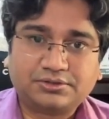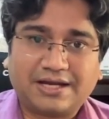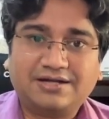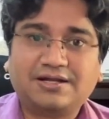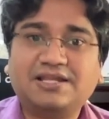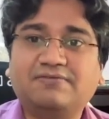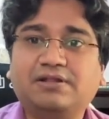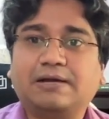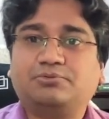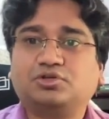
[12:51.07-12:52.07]
and then he will
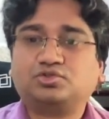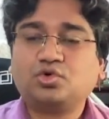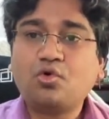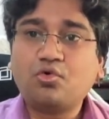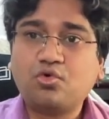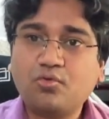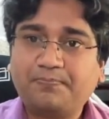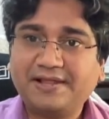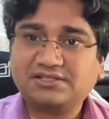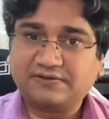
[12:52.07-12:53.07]
capture. So, who
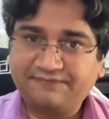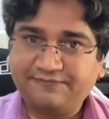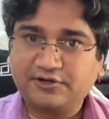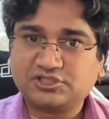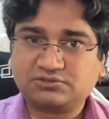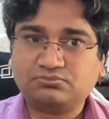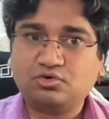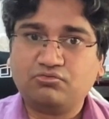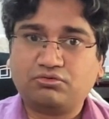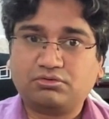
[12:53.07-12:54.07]
plays the first
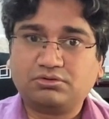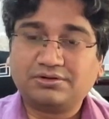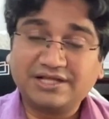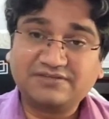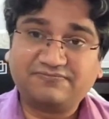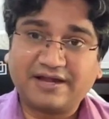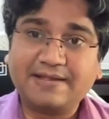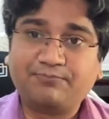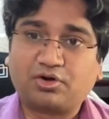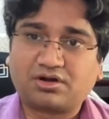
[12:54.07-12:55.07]
move is very
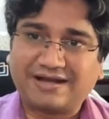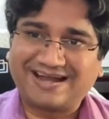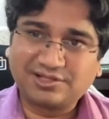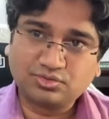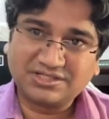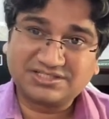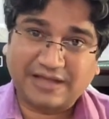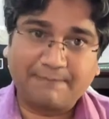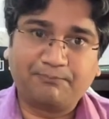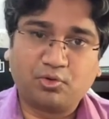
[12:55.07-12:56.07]
important, that is known as
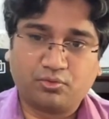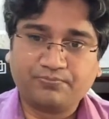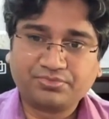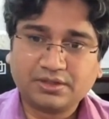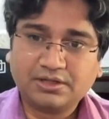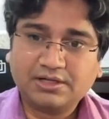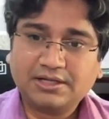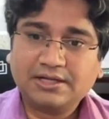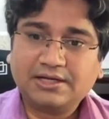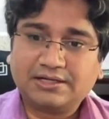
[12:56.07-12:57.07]
tempo.
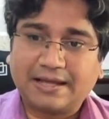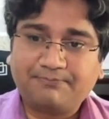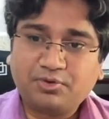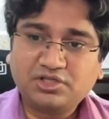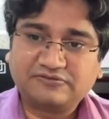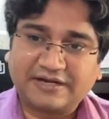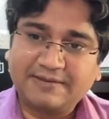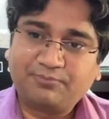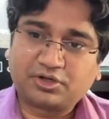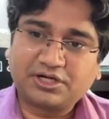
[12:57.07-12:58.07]
Tempo is very
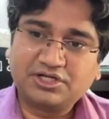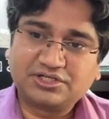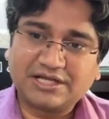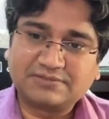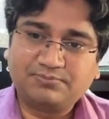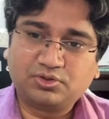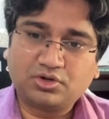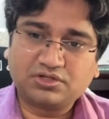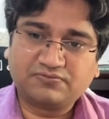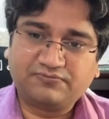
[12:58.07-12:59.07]
important in chess
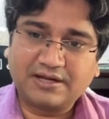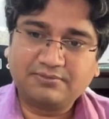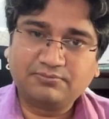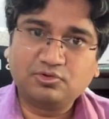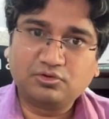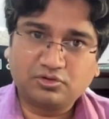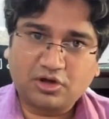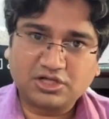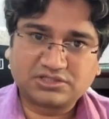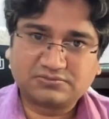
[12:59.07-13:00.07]
because one
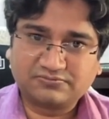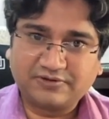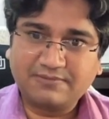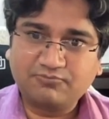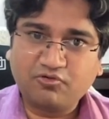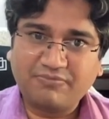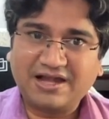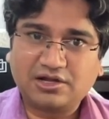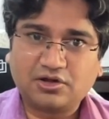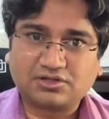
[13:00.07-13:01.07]
loss, one
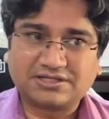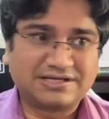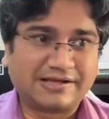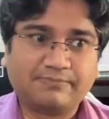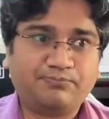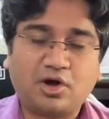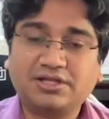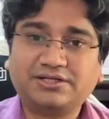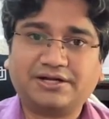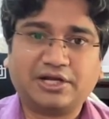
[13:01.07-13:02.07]
movement loss, it is like a ball
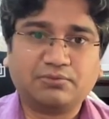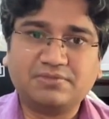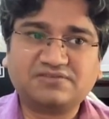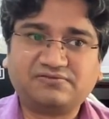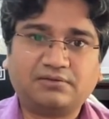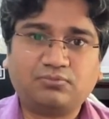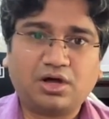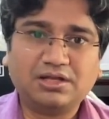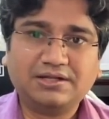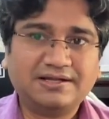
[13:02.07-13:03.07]
in cricket, you miss one
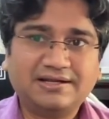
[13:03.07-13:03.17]
ball,